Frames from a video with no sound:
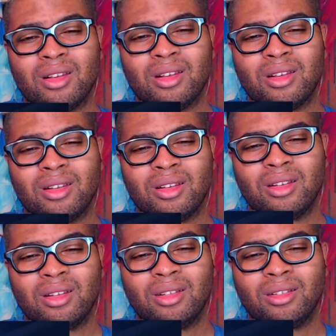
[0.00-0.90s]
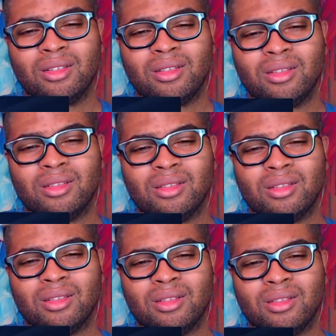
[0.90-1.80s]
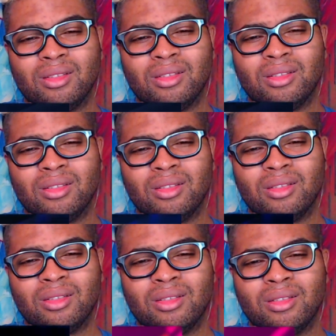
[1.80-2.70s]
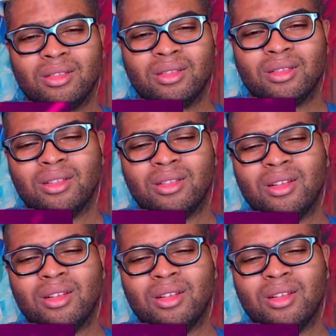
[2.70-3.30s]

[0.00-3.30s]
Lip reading: (no one is talking)